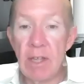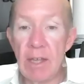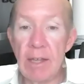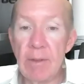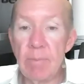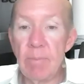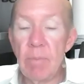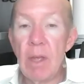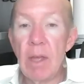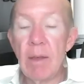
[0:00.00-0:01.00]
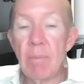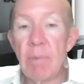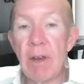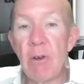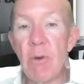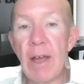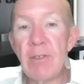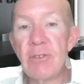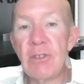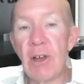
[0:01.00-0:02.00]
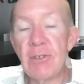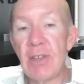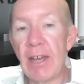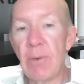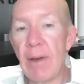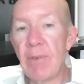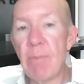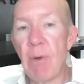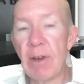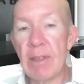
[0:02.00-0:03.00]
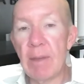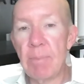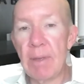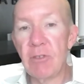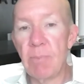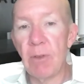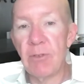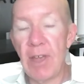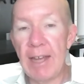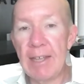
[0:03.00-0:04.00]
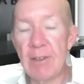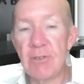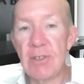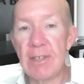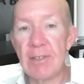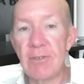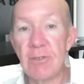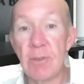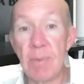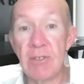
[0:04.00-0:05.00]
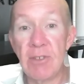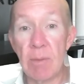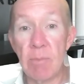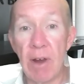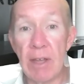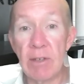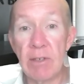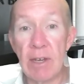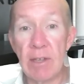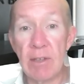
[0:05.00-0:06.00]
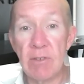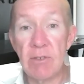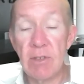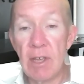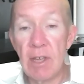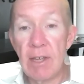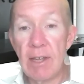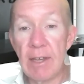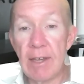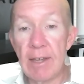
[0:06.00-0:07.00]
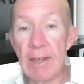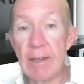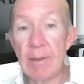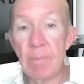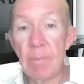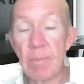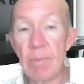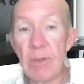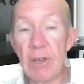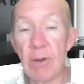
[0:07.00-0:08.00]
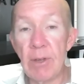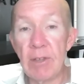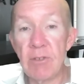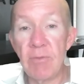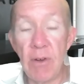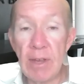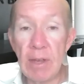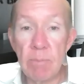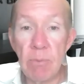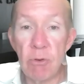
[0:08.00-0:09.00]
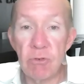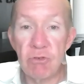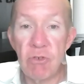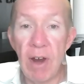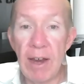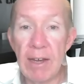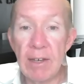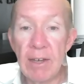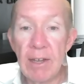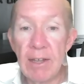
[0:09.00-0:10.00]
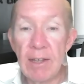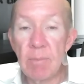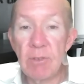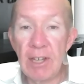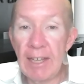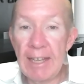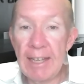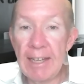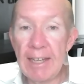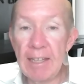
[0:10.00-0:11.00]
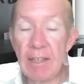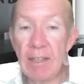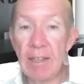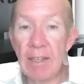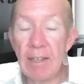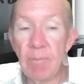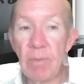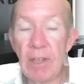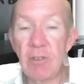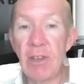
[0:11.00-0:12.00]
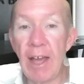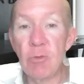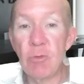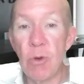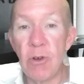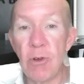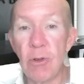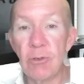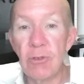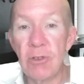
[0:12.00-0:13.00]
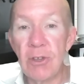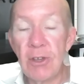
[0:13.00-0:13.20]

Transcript: yeah um, but I always, you know, say to everybody that being spontaneous is to be celebrated, and it's, um, you know, it's a very important trait, particularly in in today's world